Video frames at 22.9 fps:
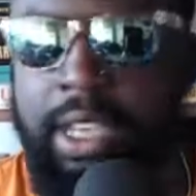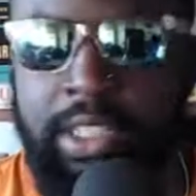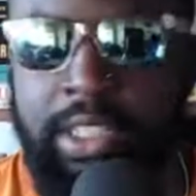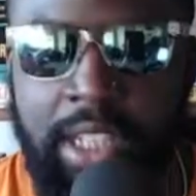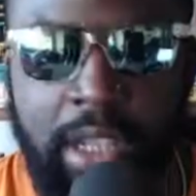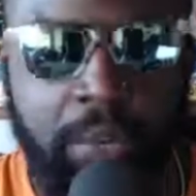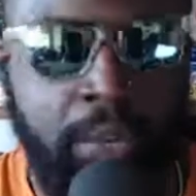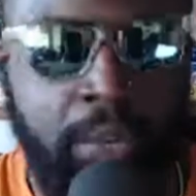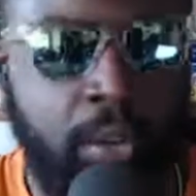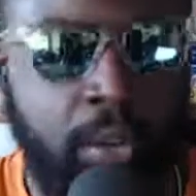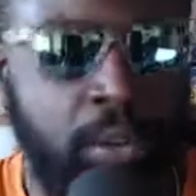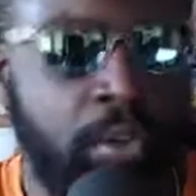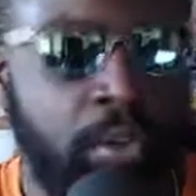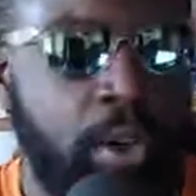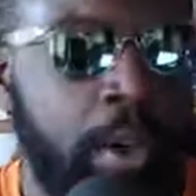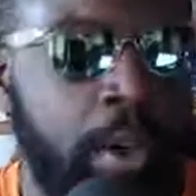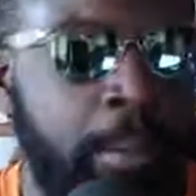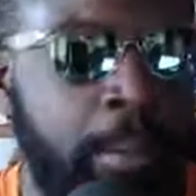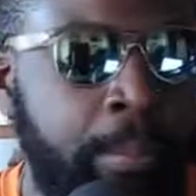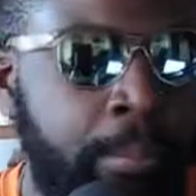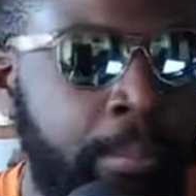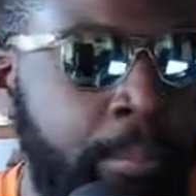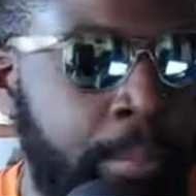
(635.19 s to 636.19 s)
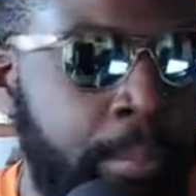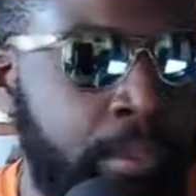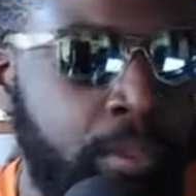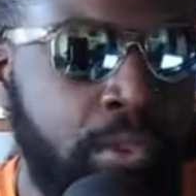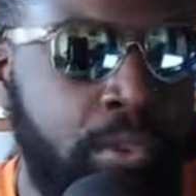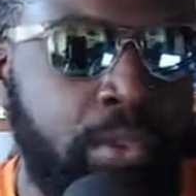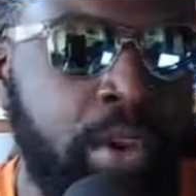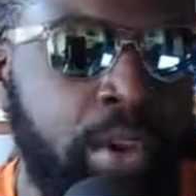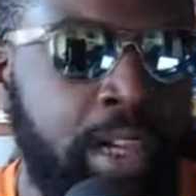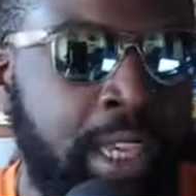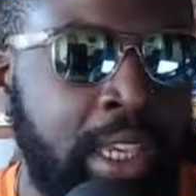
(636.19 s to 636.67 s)
And if you've got a, if
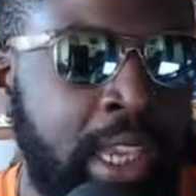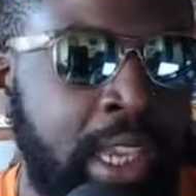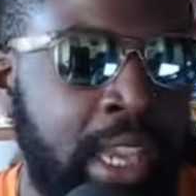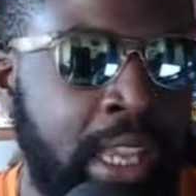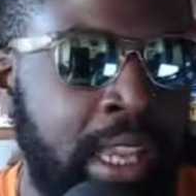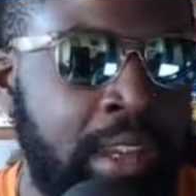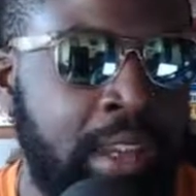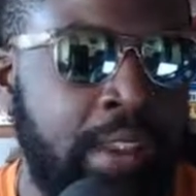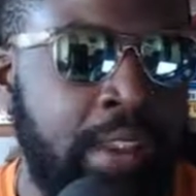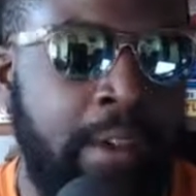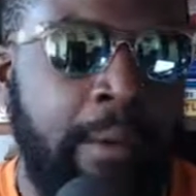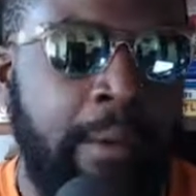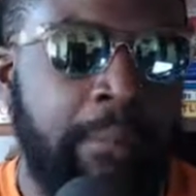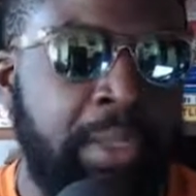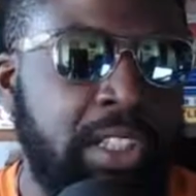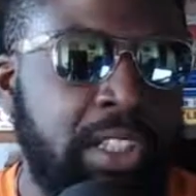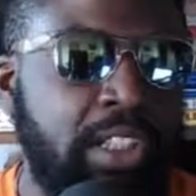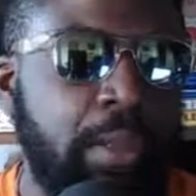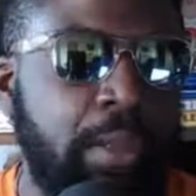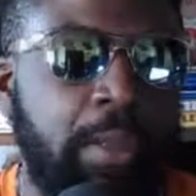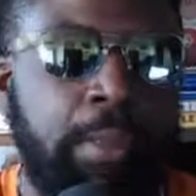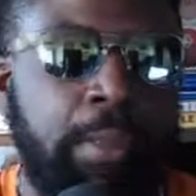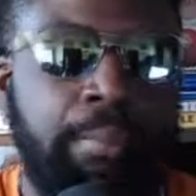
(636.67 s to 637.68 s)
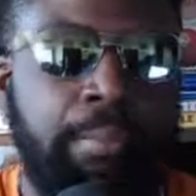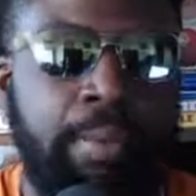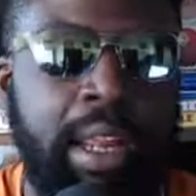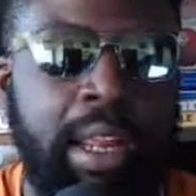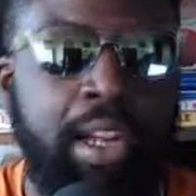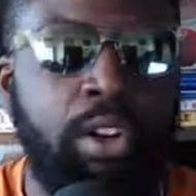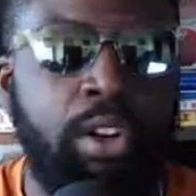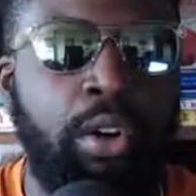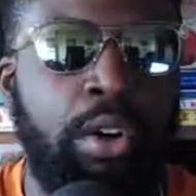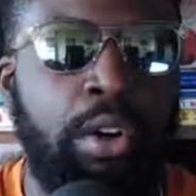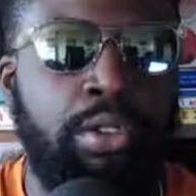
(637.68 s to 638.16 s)
you've got a kid that's going to be brand
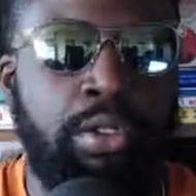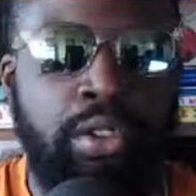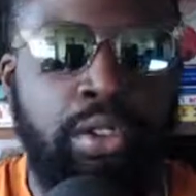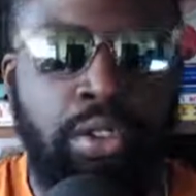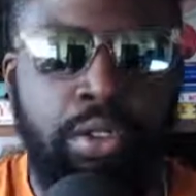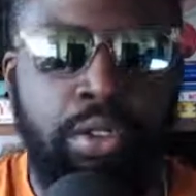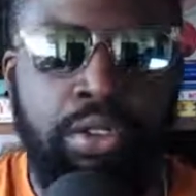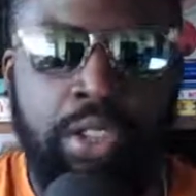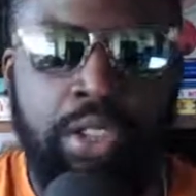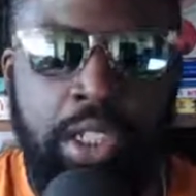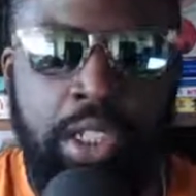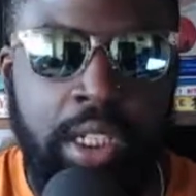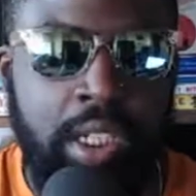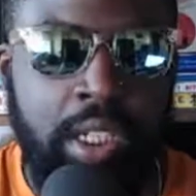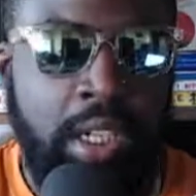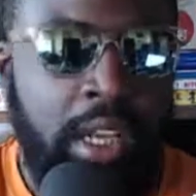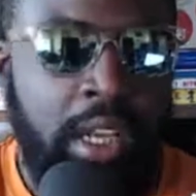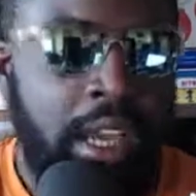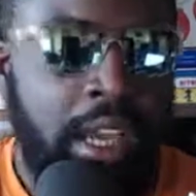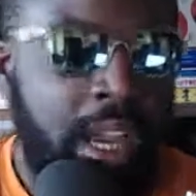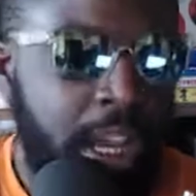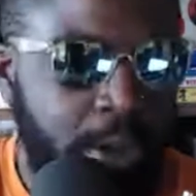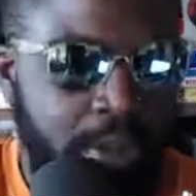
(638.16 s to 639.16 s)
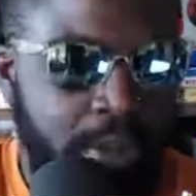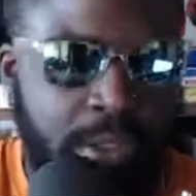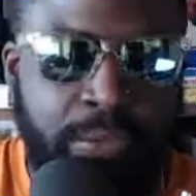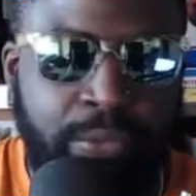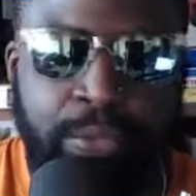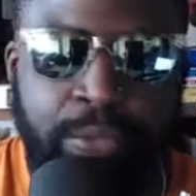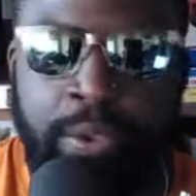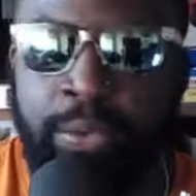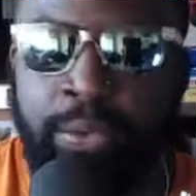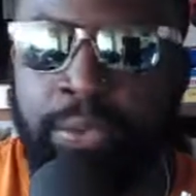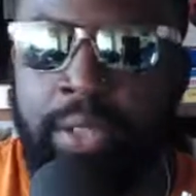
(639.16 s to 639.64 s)
loyal to Gucci, who's
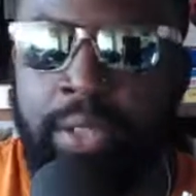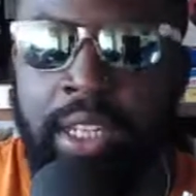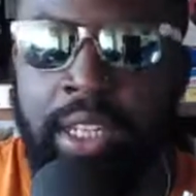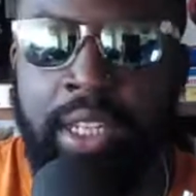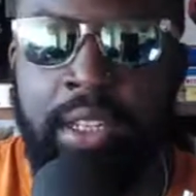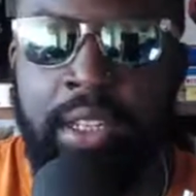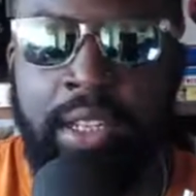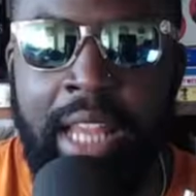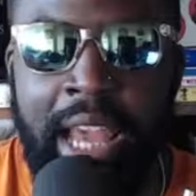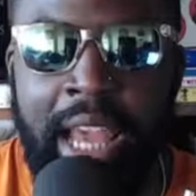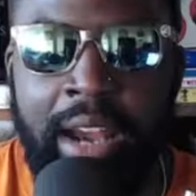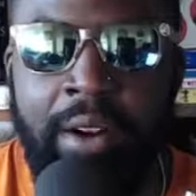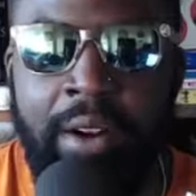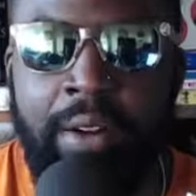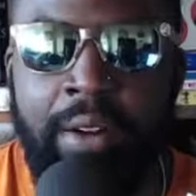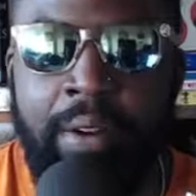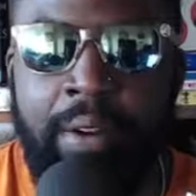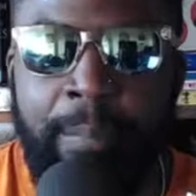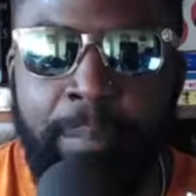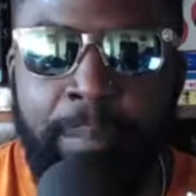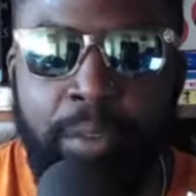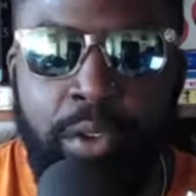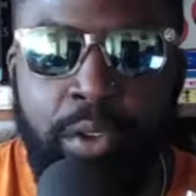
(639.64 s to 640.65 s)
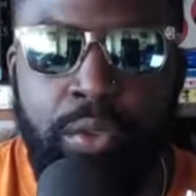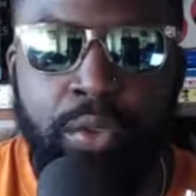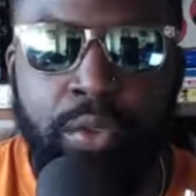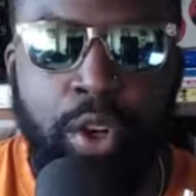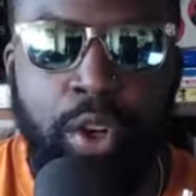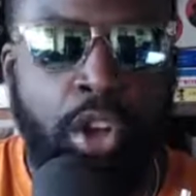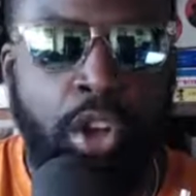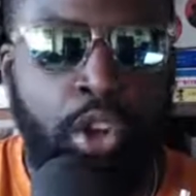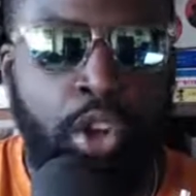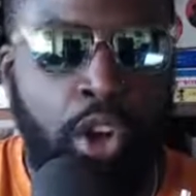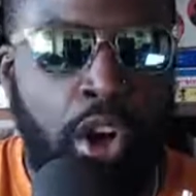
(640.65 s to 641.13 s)
15 now, you've got
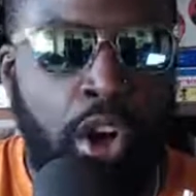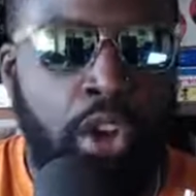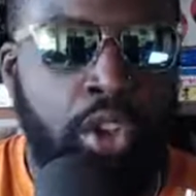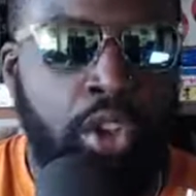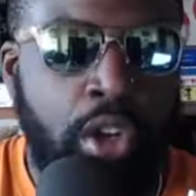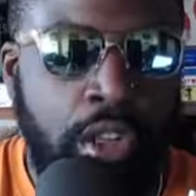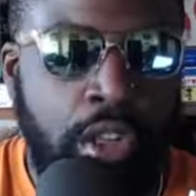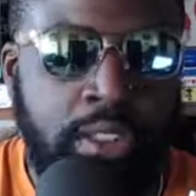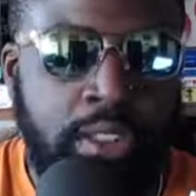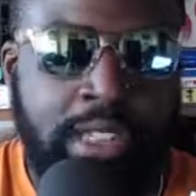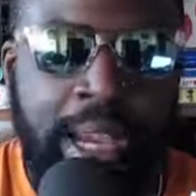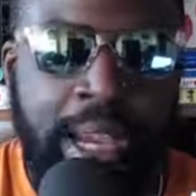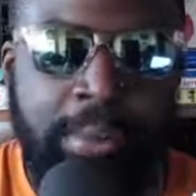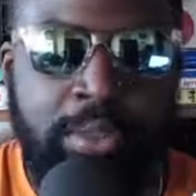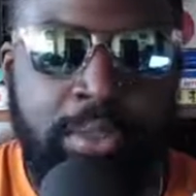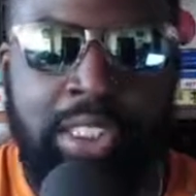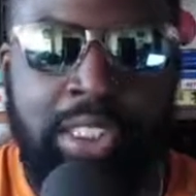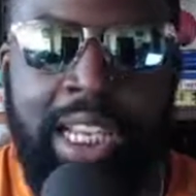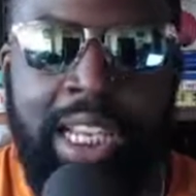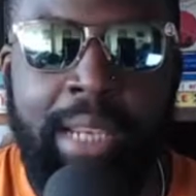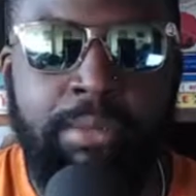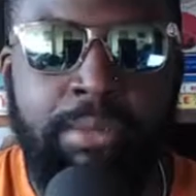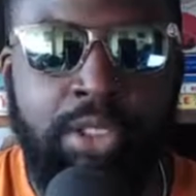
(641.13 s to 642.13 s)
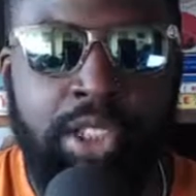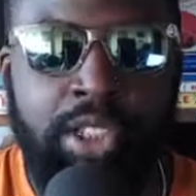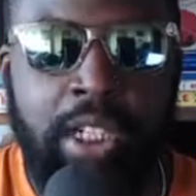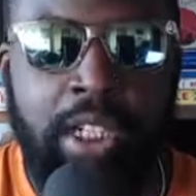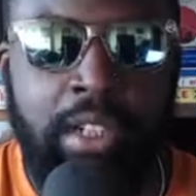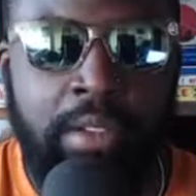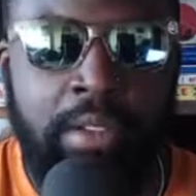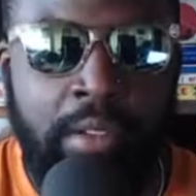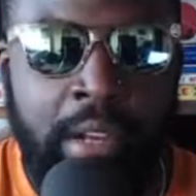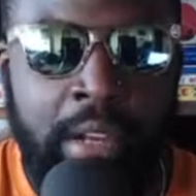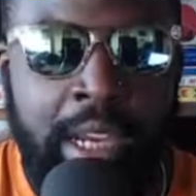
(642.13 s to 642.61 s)
a long, long time to sell him shit,
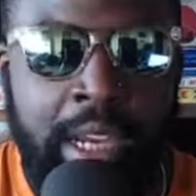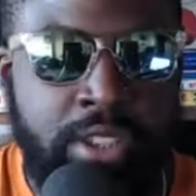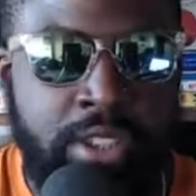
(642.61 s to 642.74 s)
right?